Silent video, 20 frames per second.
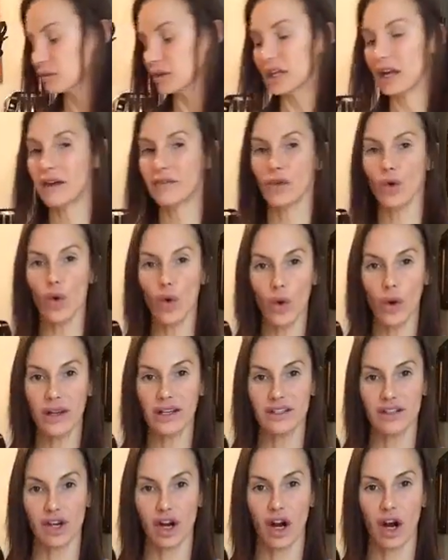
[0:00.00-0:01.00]
I've always
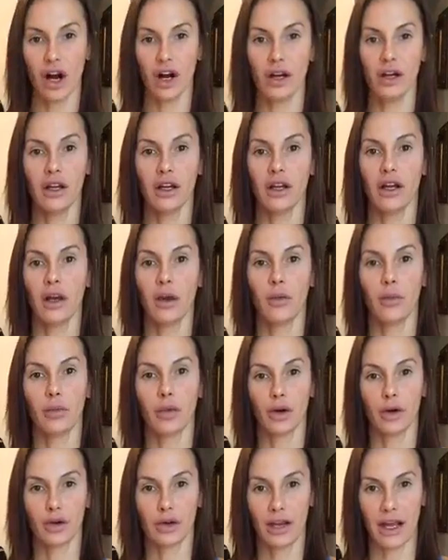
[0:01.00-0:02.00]
got
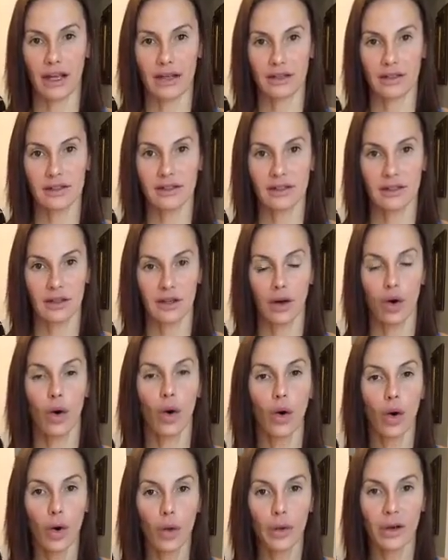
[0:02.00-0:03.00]
boiled eggs.
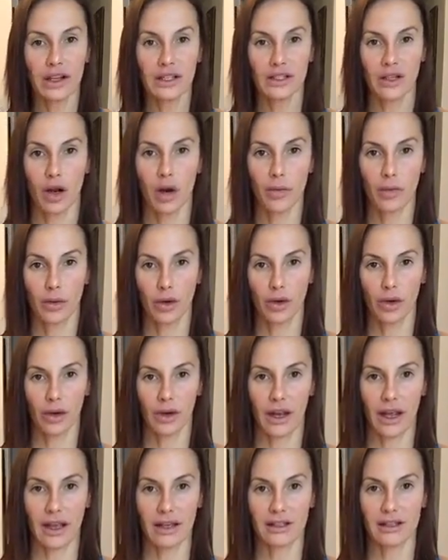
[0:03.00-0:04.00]
Always got boiled
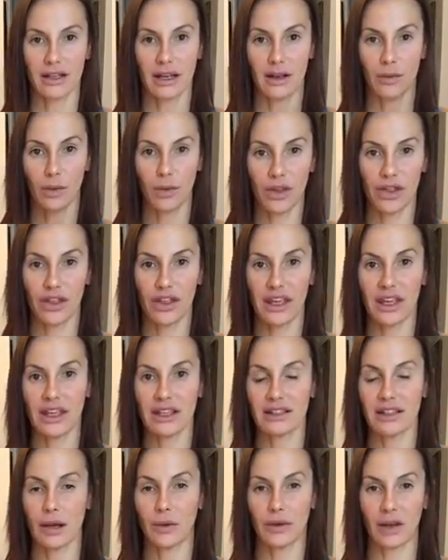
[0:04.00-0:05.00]
eggs. Now with these,
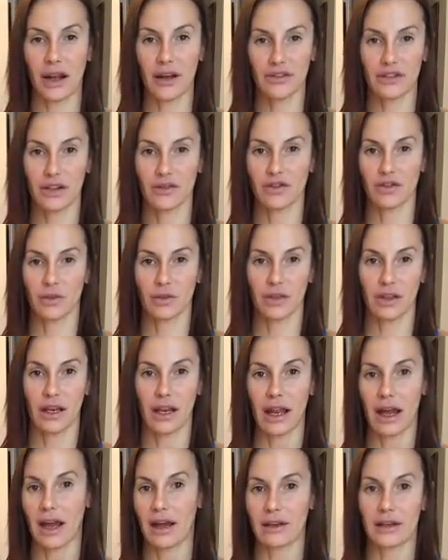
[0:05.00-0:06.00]
I would have to have something
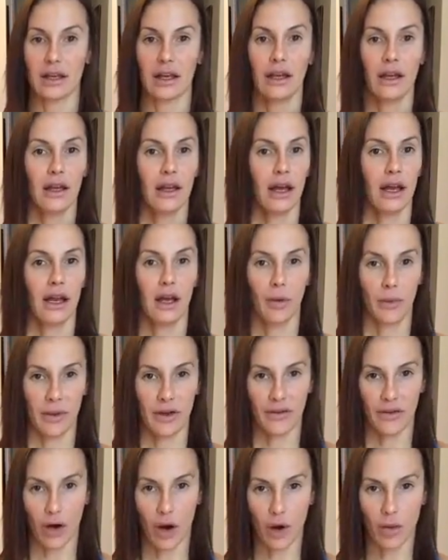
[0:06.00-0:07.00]
like a little bit of
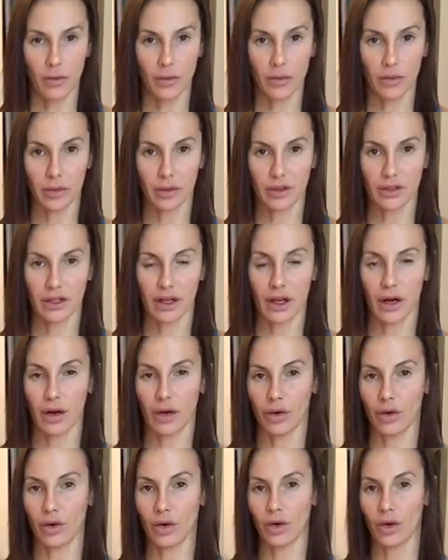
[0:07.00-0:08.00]
almond butter,
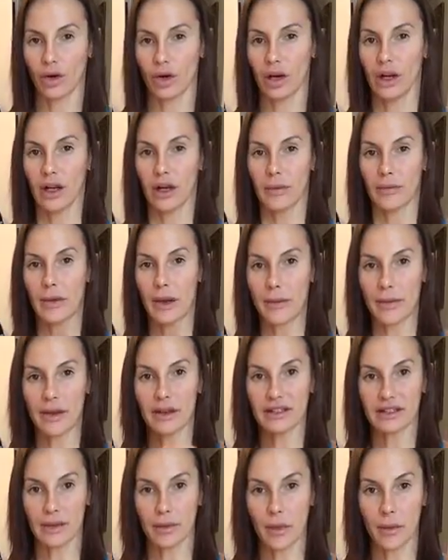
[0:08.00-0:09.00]
or maybe
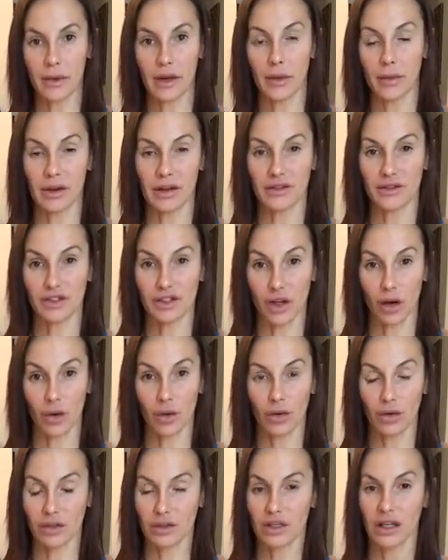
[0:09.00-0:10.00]
dip them in a bit of
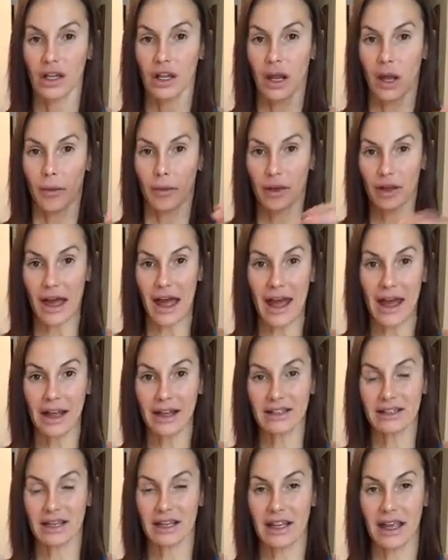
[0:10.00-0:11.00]
salt. But
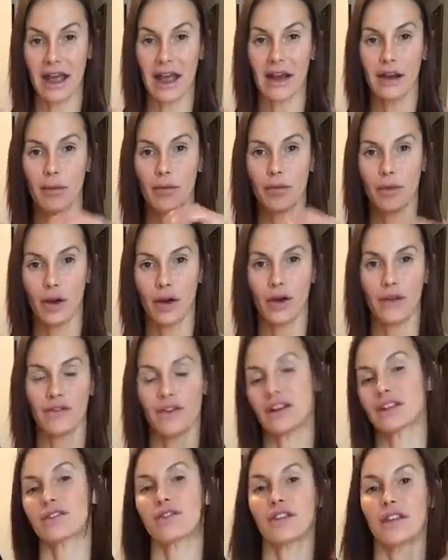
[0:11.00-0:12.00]
eggs, again,
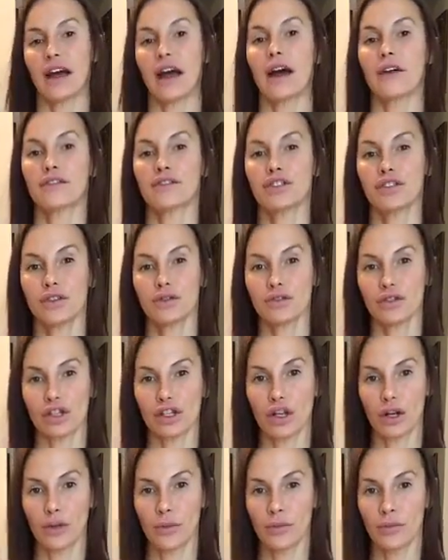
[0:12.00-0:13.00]
perfect for that afternoon
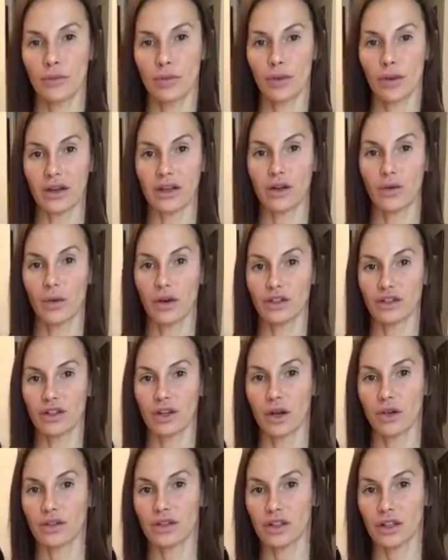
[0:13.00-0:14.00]
slump when you want to go
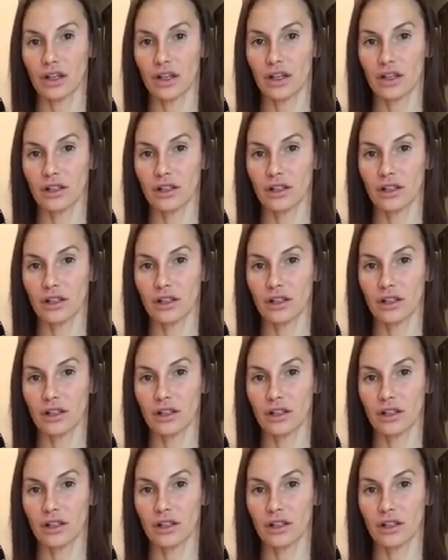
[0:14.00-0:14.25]
to the